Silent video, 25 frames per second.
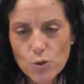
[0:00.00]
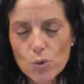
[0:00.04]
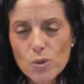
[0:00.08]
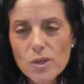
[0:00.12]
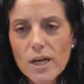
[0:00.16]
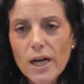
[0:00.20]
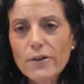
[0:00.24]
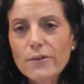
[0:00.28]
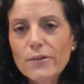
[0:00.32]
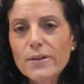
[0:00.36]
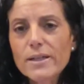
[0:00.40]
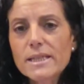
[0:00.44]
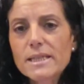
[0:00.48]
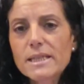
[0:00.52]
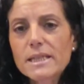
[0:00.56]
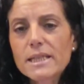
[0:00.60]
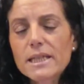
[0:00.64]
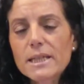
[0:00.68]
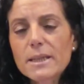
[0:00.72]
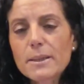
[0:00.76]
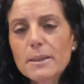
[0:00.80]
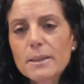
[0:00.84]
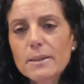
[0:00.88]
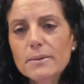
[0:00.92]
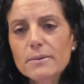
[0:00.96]
to
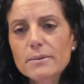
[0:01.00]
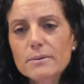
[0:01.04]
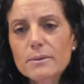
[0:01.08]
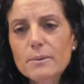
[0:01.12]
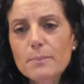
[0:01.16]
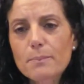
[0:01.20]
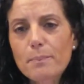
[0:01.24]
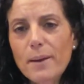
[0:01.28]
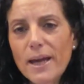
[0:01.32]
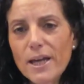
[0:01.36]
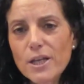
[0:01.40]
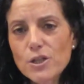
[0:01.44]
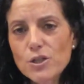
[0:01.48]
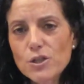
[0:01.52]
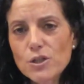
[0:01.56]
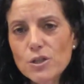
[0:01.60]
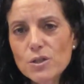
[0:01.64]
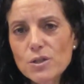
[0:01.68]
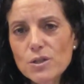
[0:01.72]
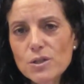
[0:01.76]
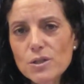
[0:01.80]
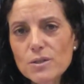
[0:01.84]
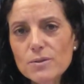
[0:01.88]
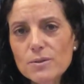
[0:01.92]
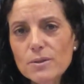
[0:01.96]
guarantee the
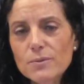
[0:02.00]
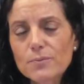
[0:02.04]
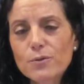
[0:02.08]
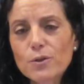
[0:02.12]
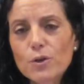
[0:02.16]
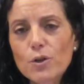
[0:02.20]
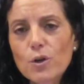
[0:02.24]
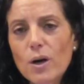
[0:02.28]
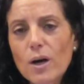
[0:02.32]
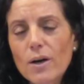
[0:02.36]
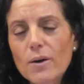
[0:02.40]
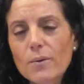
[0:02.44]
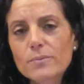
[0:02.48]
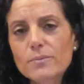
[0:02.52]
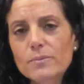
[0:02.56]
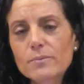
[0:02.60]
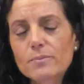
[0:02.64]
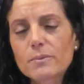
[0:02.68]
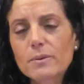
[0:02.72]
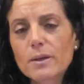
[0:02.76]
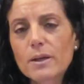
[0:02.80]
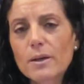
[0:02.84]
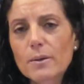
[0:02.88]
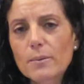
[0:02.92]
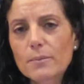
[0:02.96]
pensions for
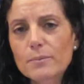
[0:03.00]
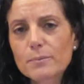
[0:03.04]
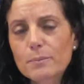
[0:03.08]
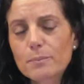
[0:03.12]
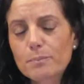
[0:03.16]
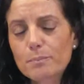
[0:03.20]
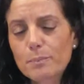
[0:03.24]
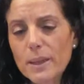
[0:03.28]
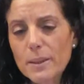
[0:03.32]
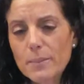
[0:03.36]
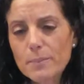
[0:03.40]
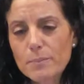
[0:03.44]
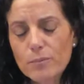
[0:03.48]
uh,